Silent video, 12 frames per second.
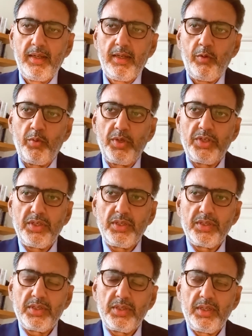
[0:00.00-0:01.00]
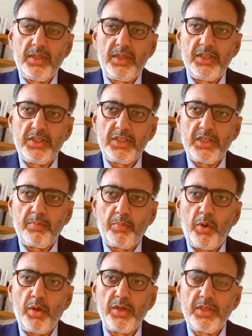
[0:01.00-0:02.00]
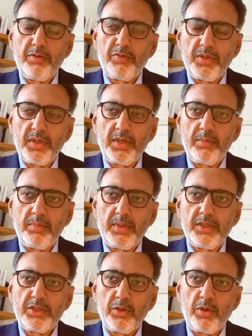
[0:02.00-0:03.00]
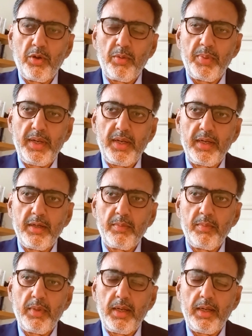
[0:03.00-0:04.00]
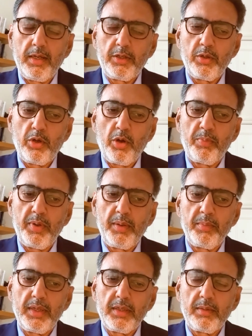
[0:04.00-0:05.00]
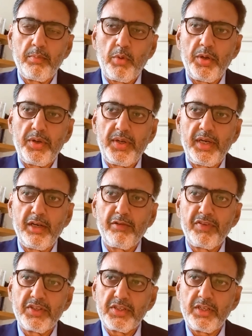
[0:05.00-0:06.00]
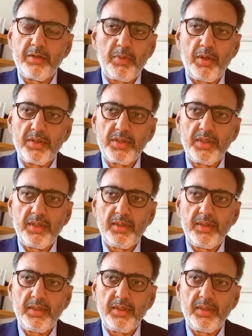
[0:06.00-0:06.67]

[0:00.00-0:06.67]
which is digital policy for the governments to complement monetary and fiscal policy,